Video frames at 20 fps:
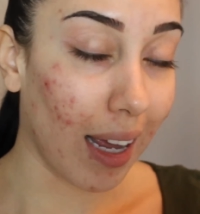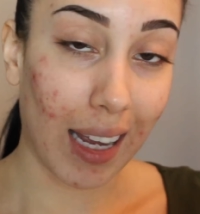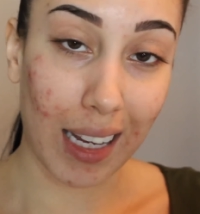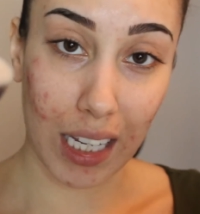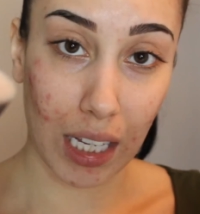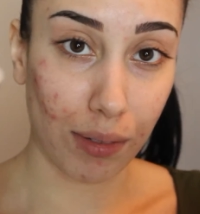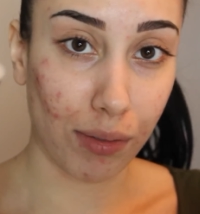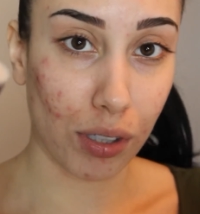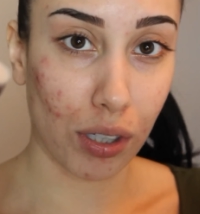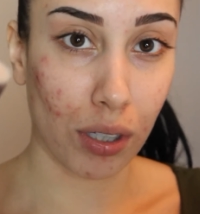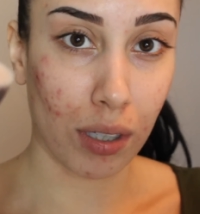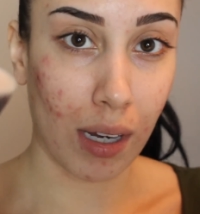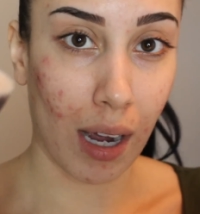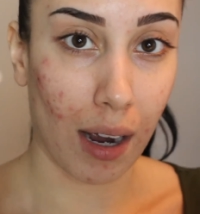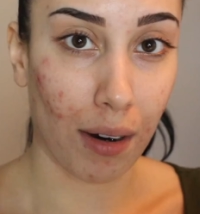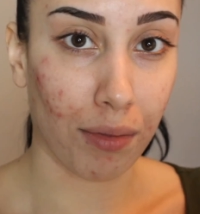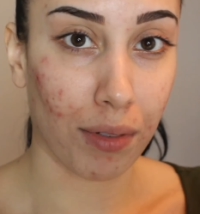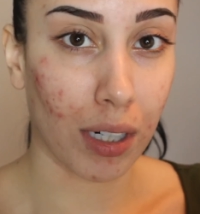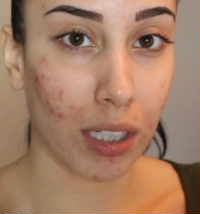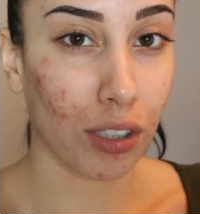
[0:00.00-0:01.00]
It gives good
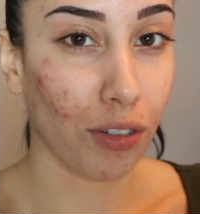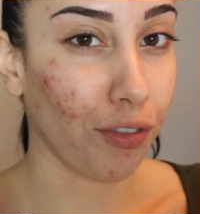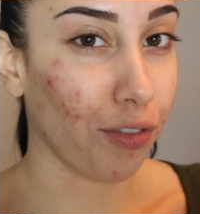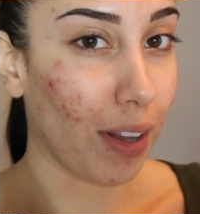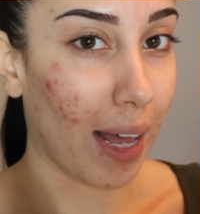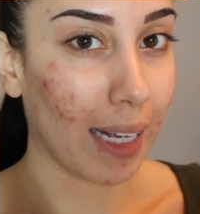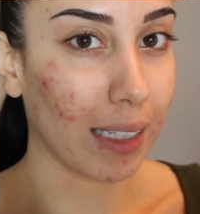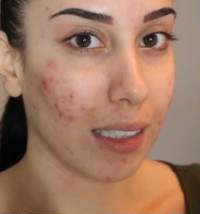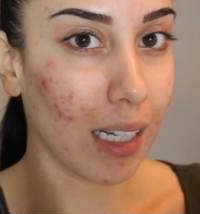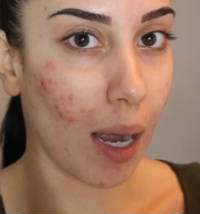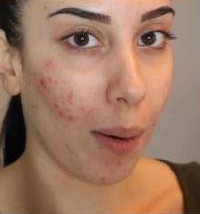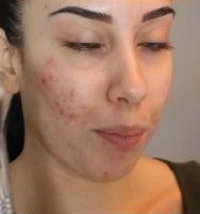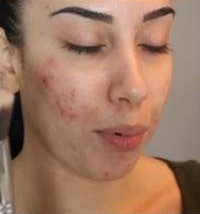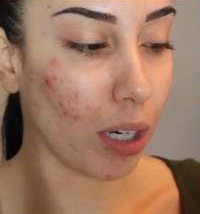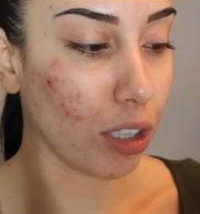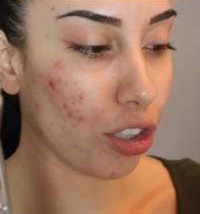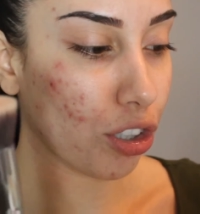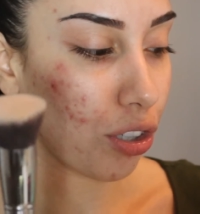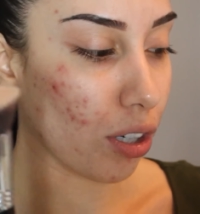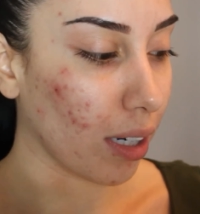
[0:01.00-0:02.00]
coverage. Flat top
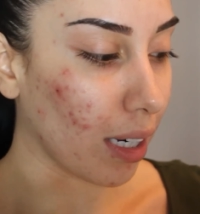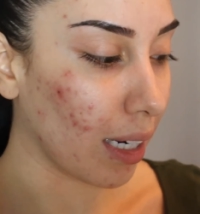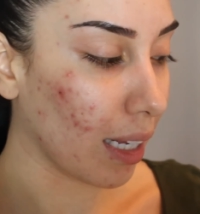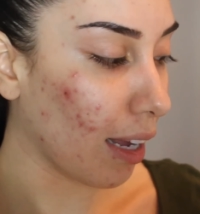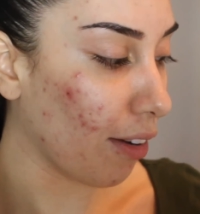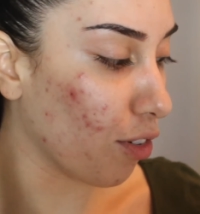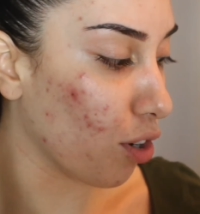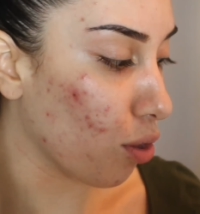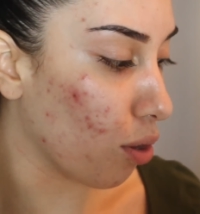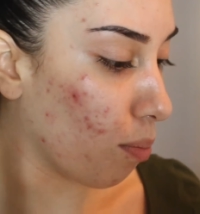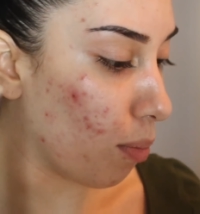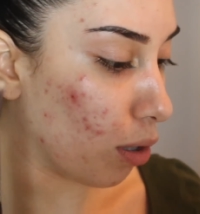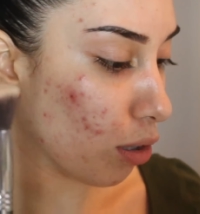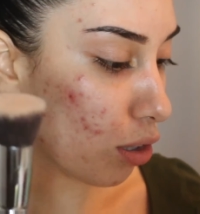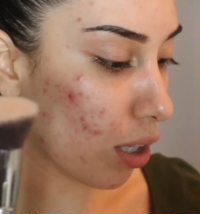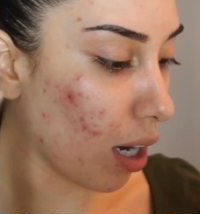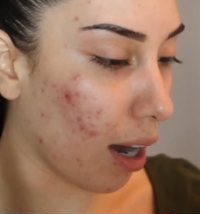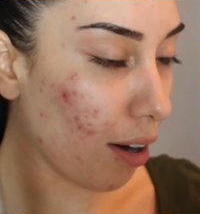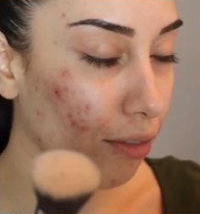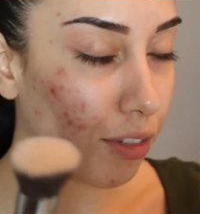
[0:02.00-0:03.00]
brushes are going to give you the
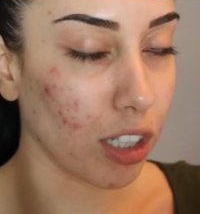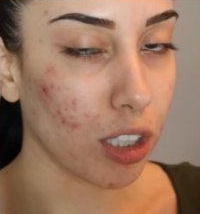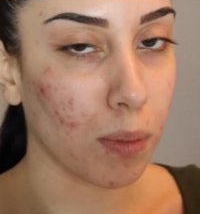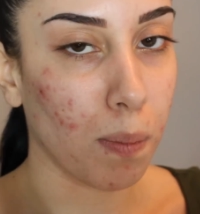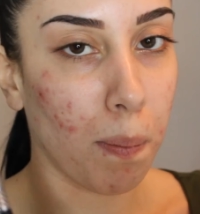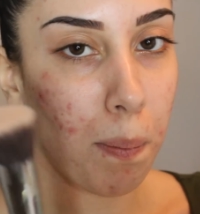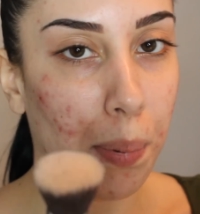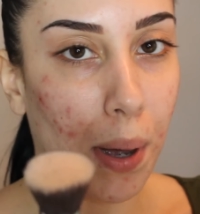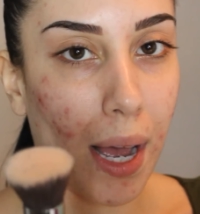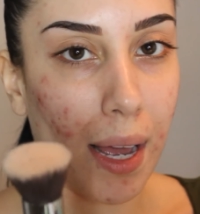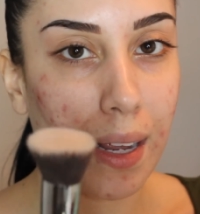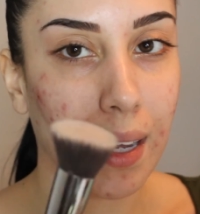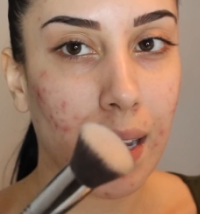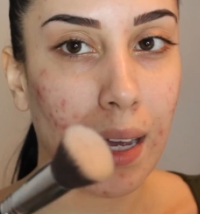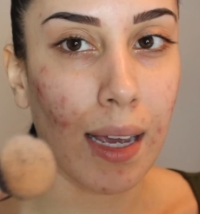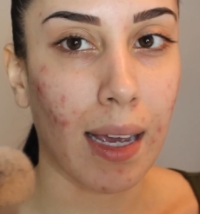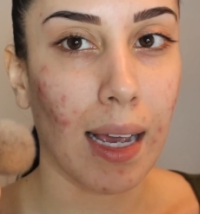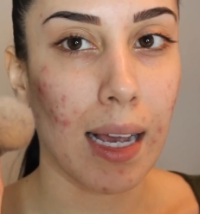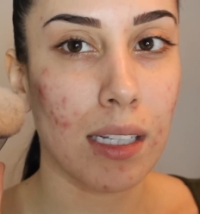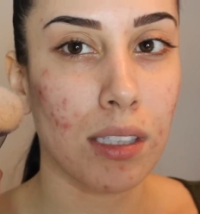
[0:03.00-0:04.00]
most coverage, but
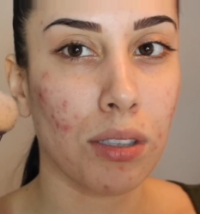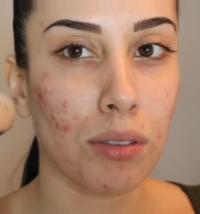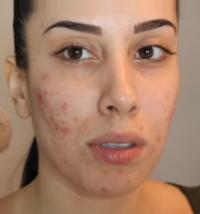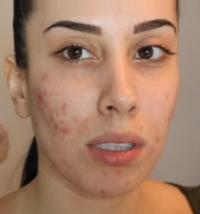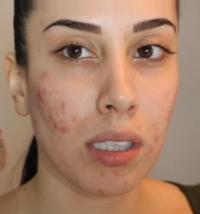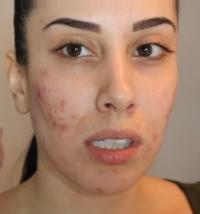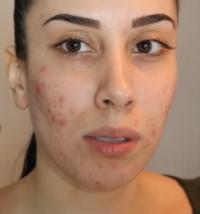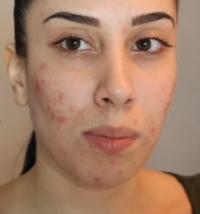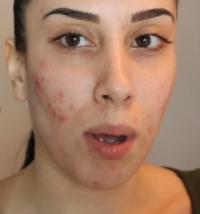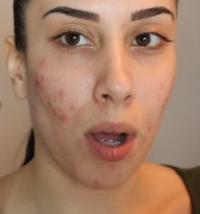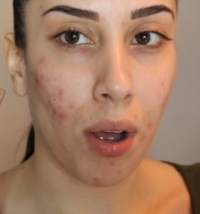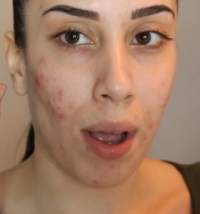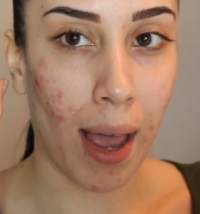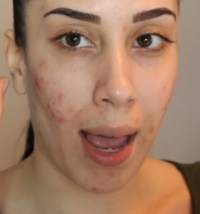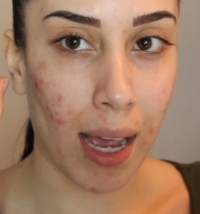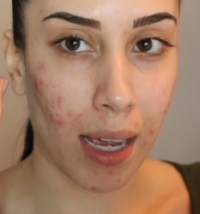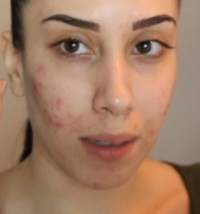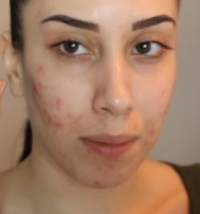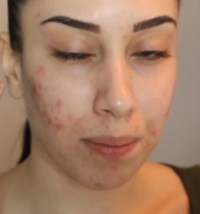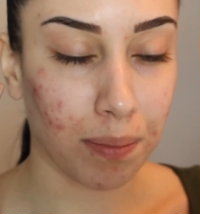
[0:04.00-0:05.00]
it's a really small
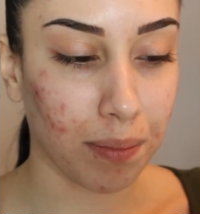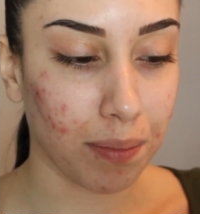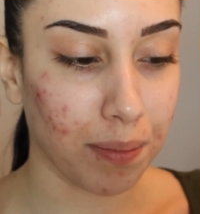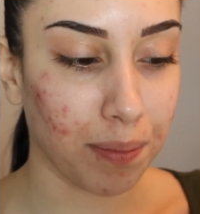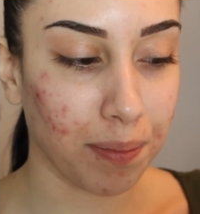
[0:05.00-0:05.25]
head.